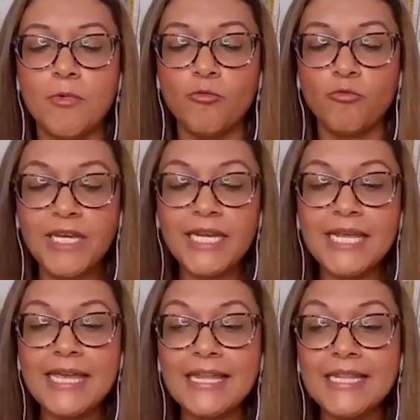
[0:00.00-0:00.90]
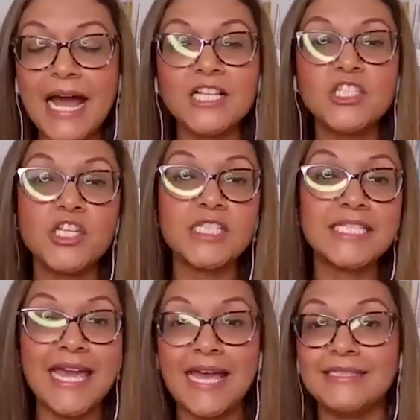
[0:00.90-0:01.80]
really not
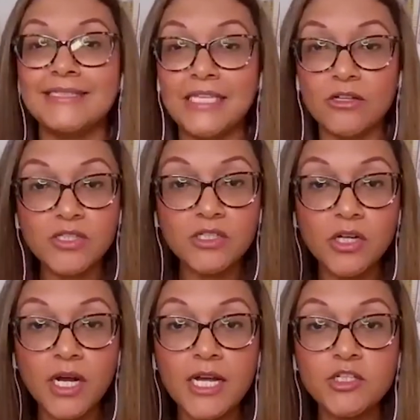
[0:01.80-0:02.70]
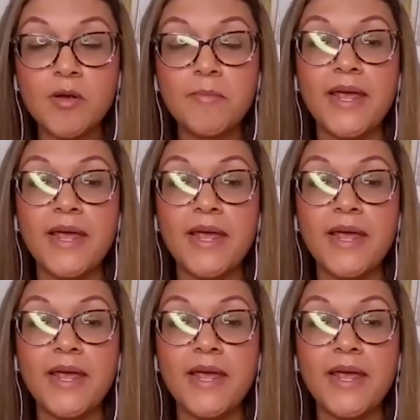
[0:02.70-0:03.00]
just get deals under contract,